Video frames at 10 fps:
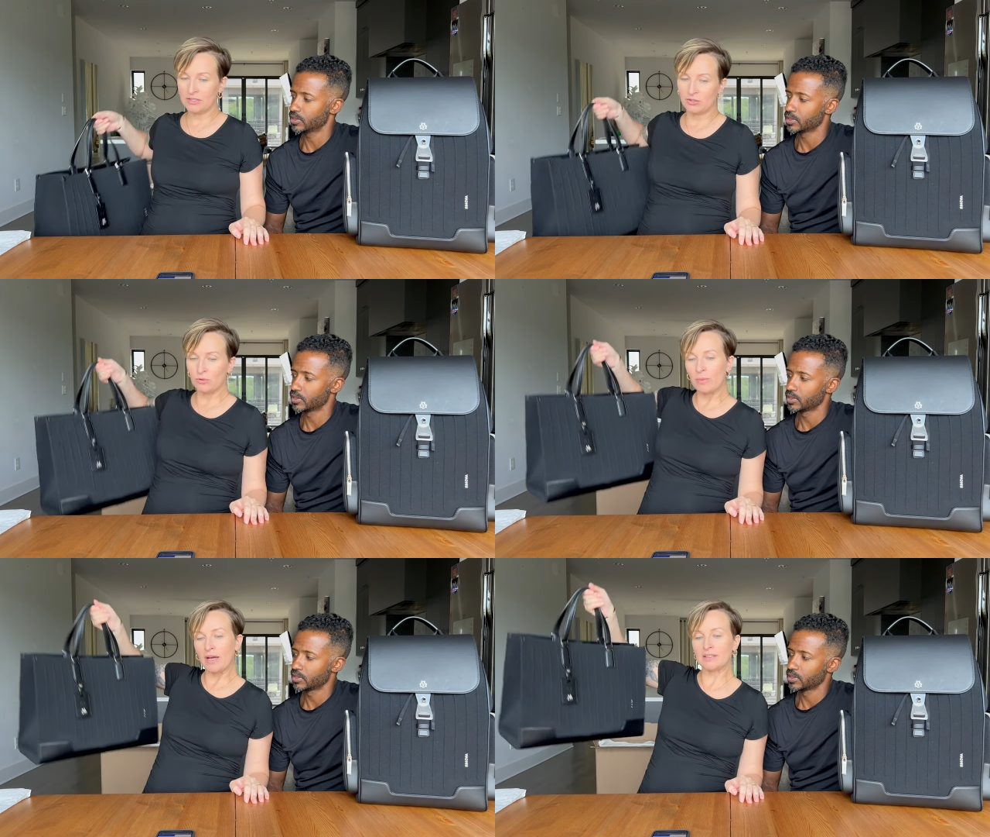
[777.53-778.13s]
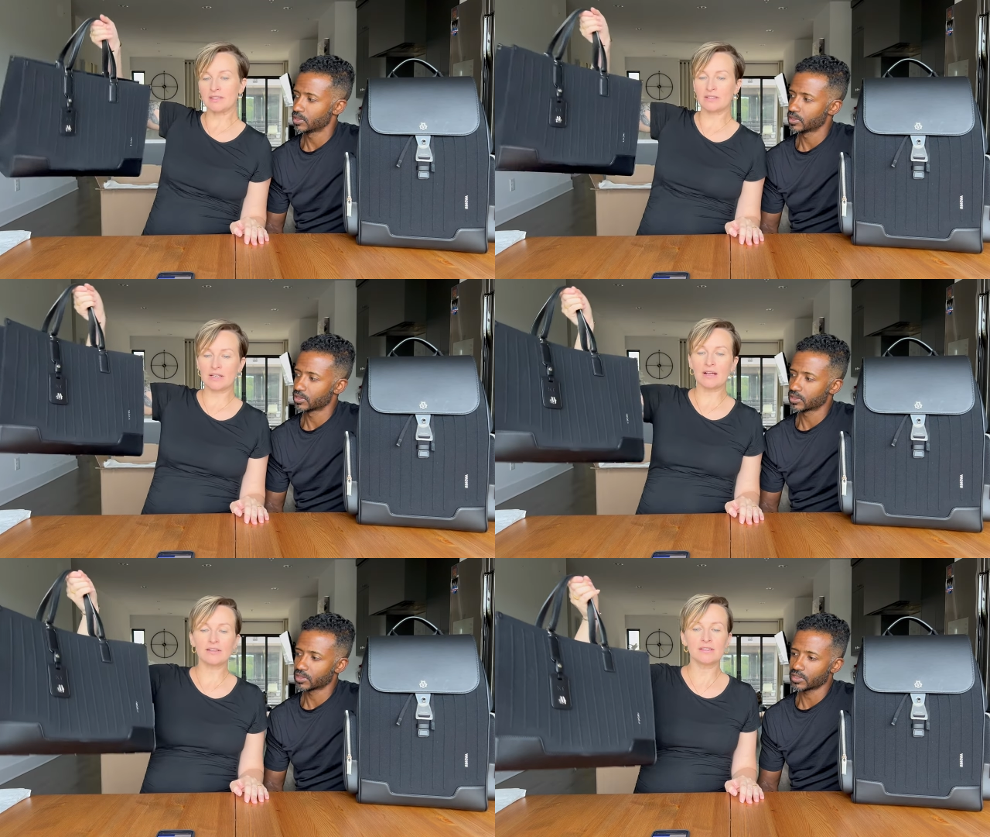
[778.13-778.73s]
Speaker 1: two bags
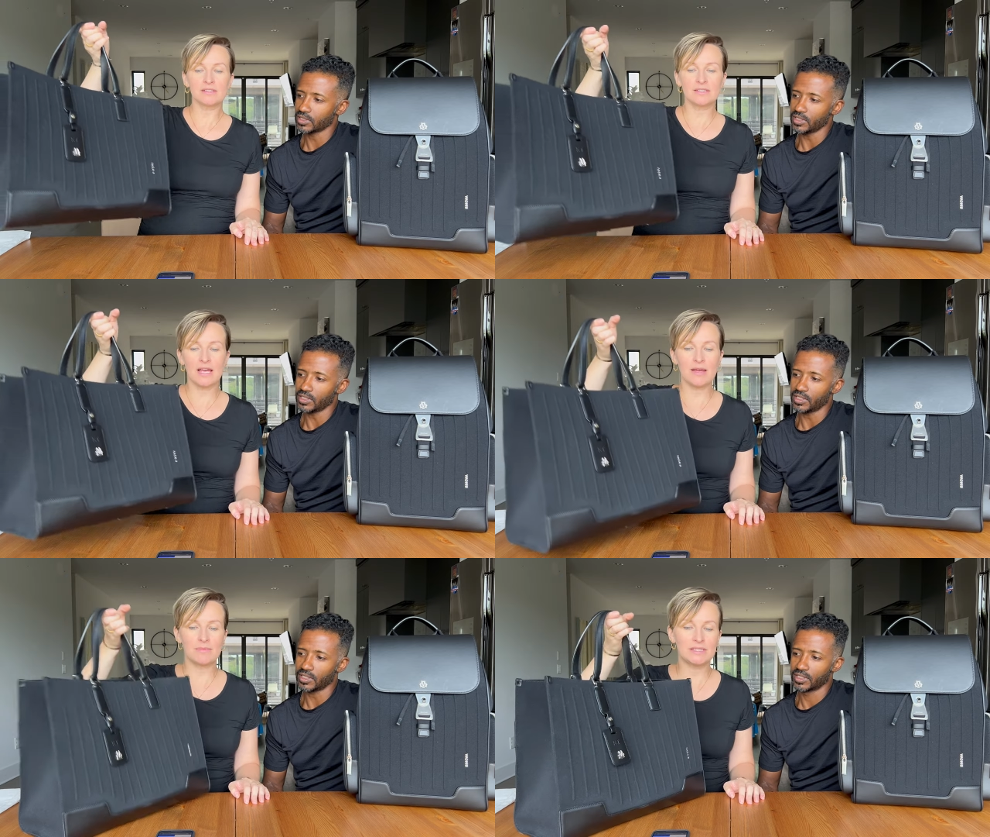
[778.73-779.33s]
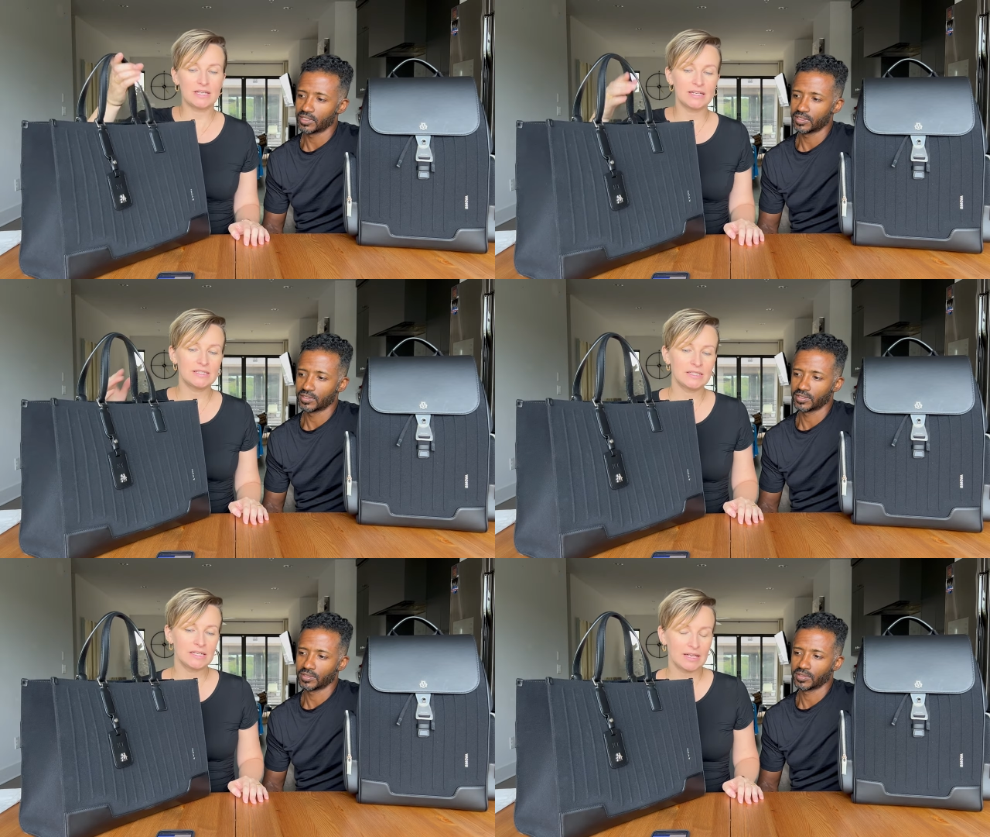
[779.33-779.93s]
exactly the same is
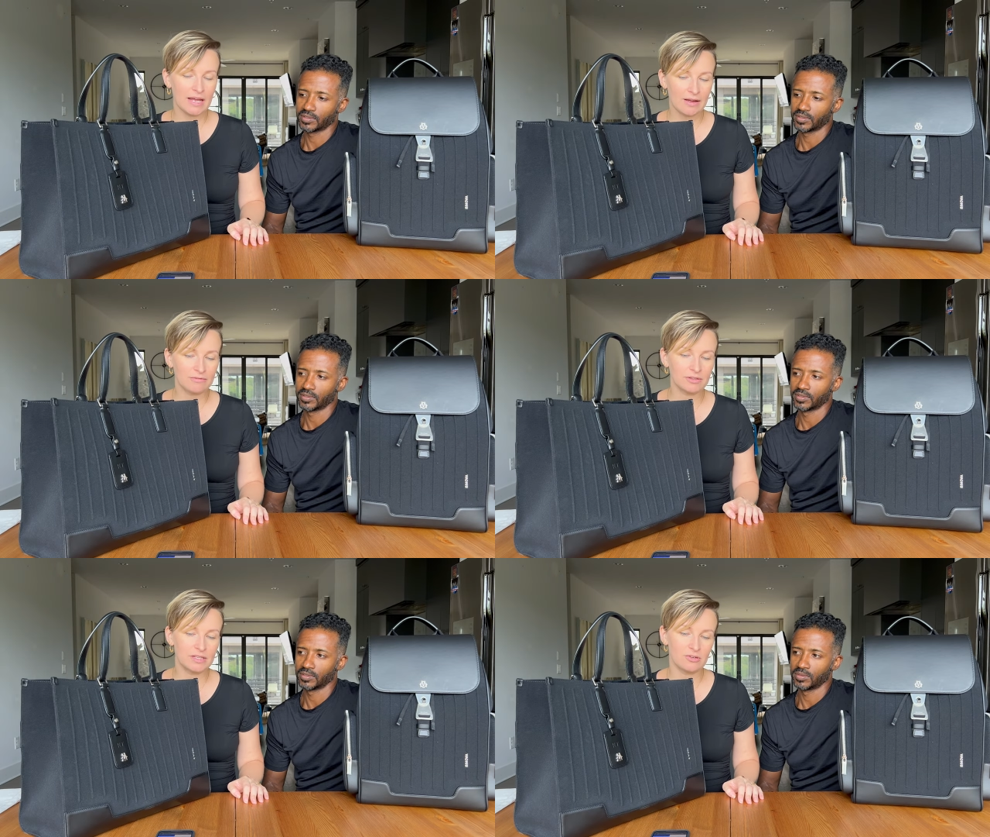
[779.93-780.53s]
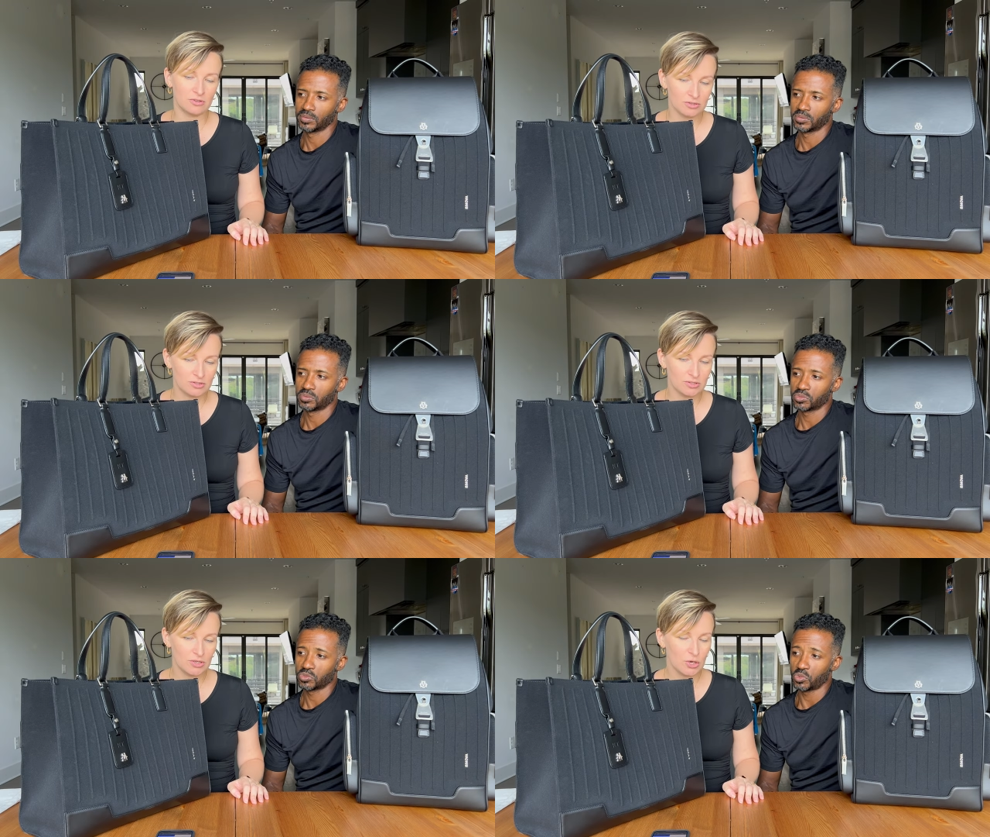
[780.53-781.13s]
19.5
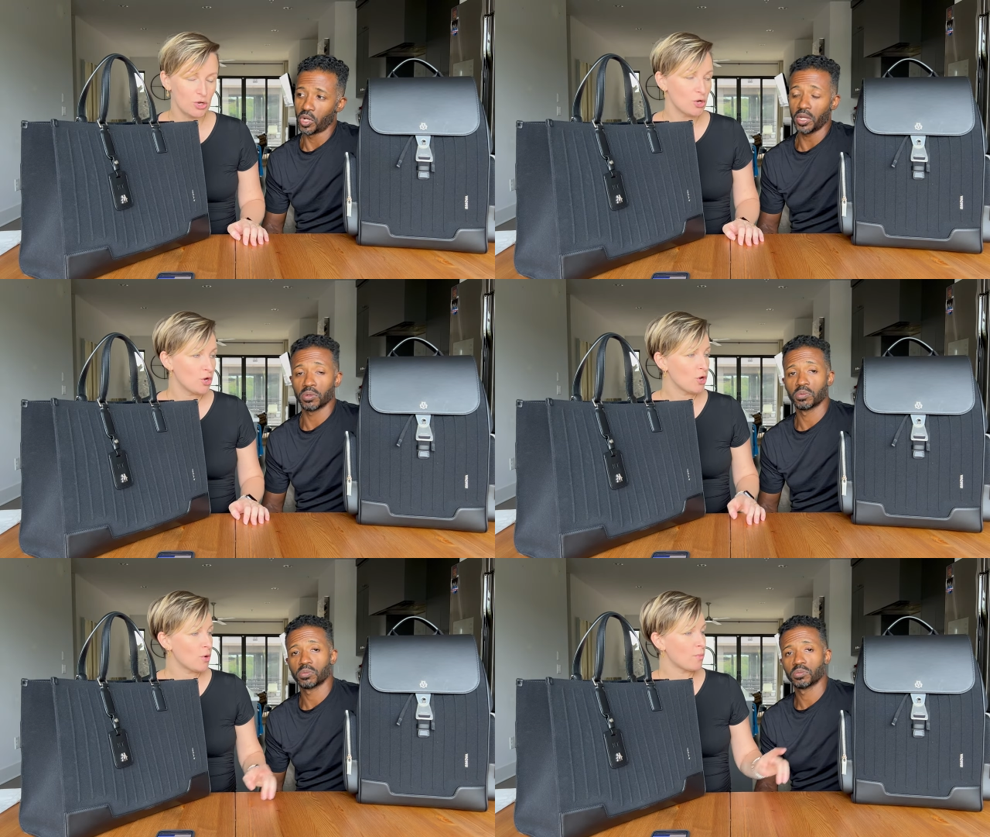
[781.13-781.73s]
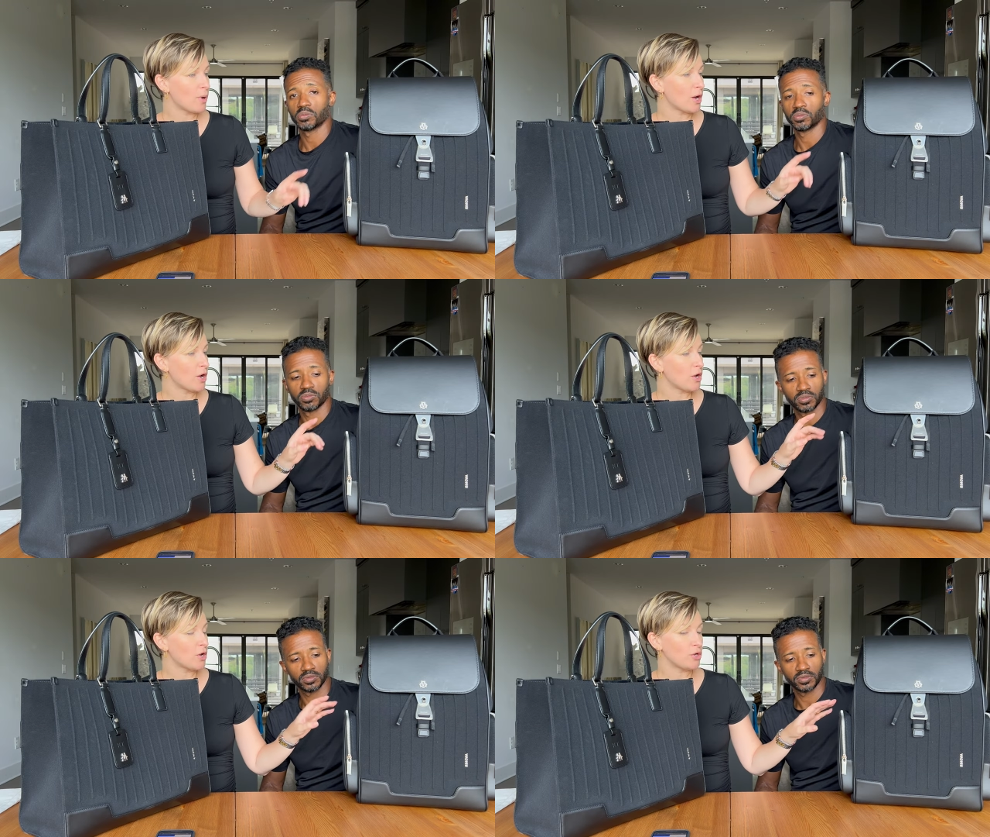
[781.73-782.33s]
liters. Wow. But
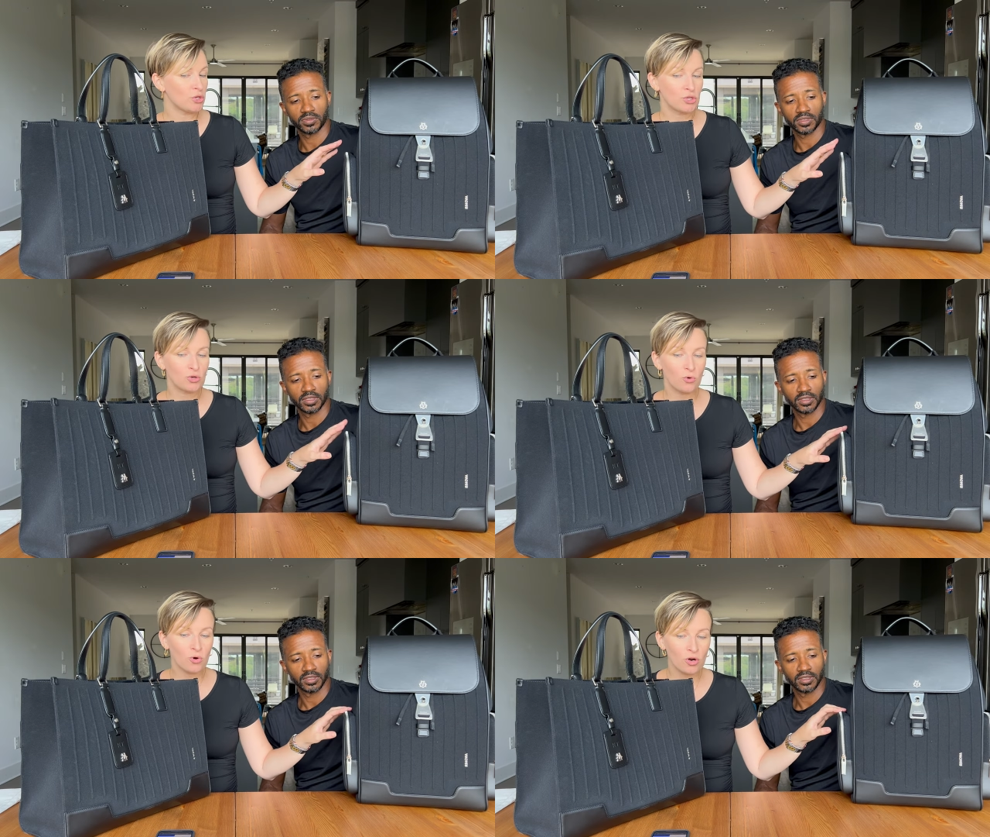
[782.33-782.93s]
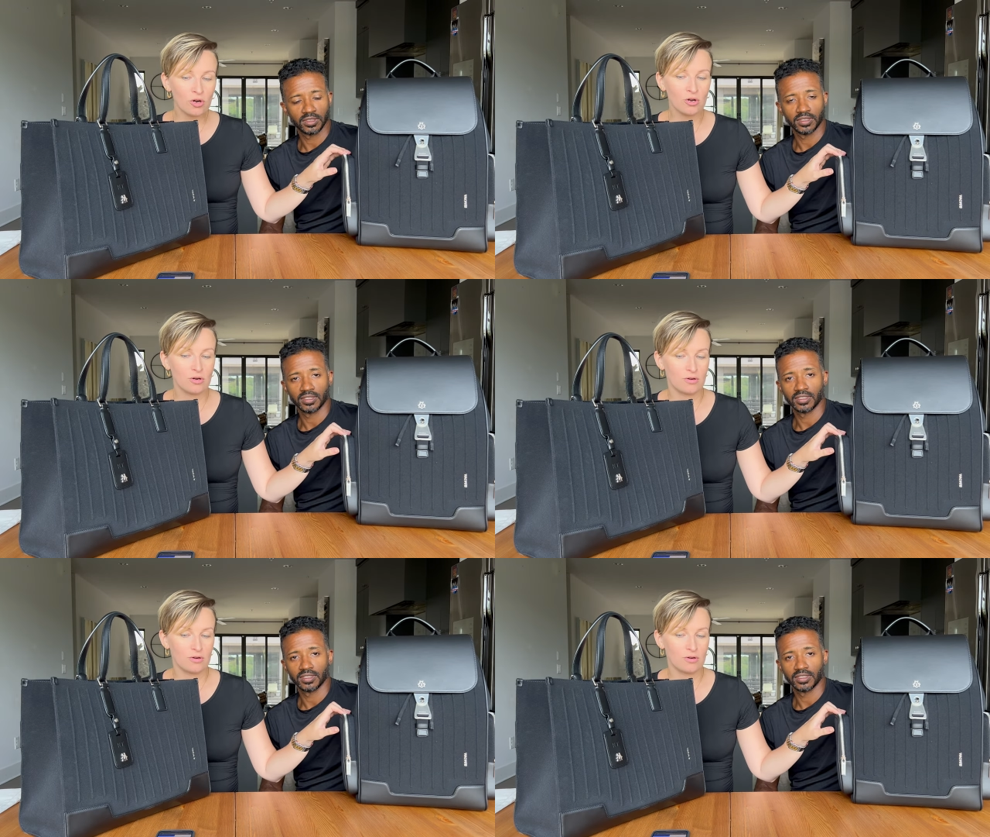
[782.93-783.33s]
your